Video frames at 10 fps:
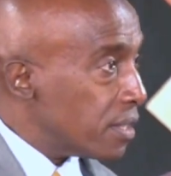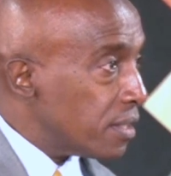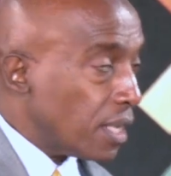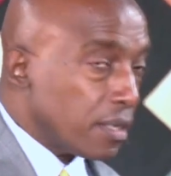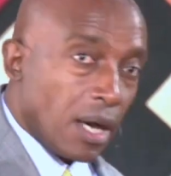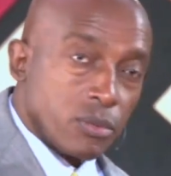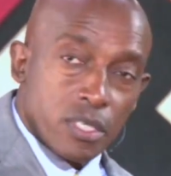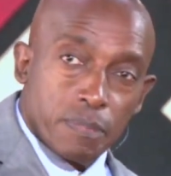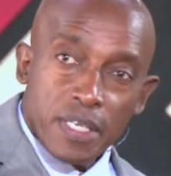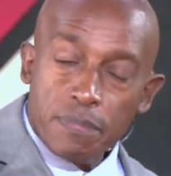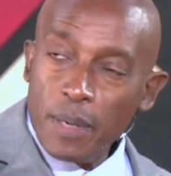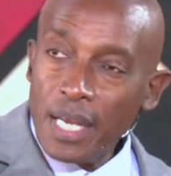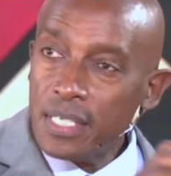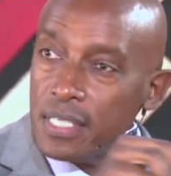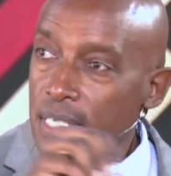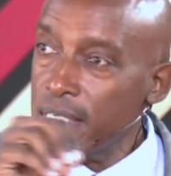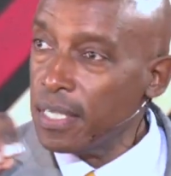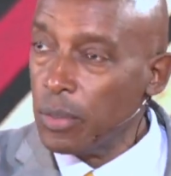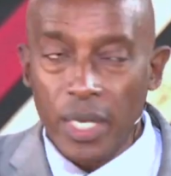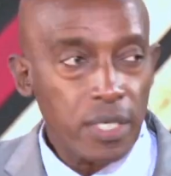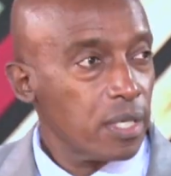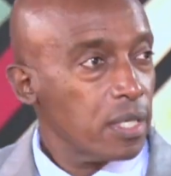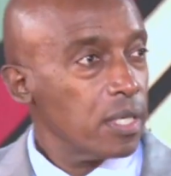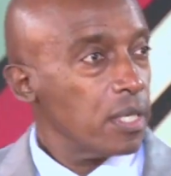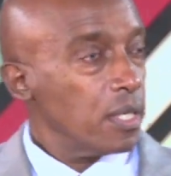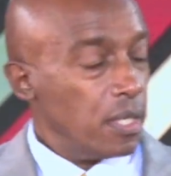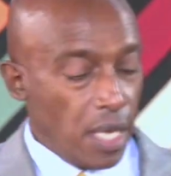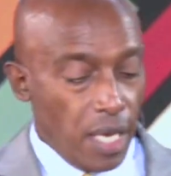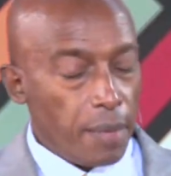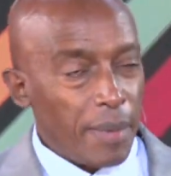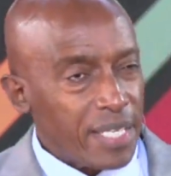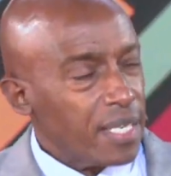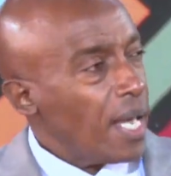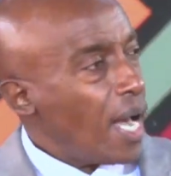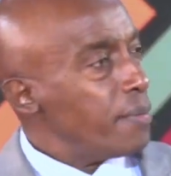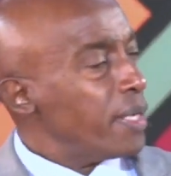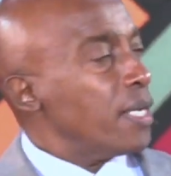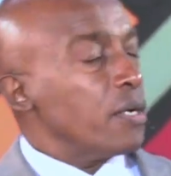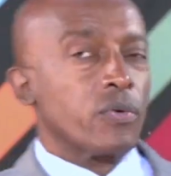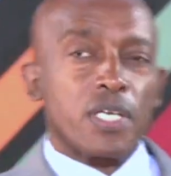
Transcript: uh, outer space, planted seeds in the world. Imagine, I mean, for a